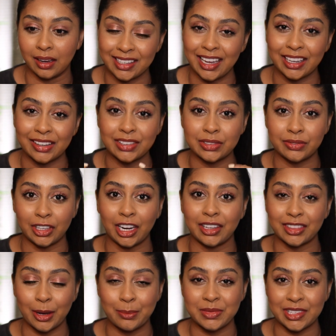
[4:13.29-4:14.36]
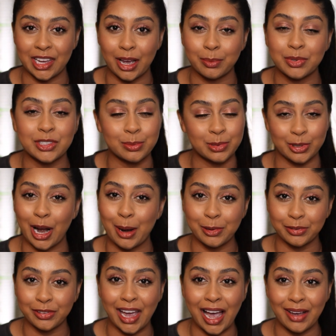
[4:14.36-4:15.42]
So yeah, give this video a thumbs up, subscribe
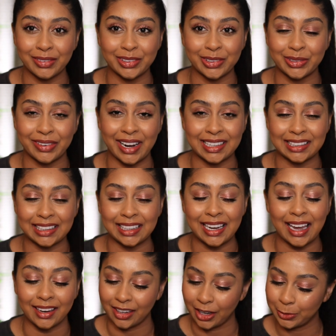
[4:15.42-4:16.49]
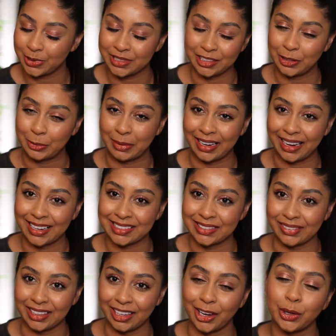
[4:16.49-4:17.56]
if you haven't already, and I will see you in my next
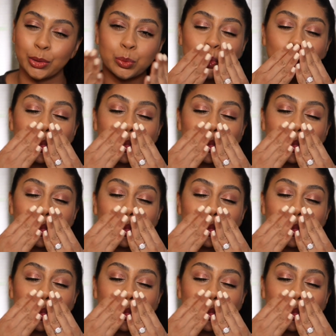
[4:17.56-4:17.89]
video.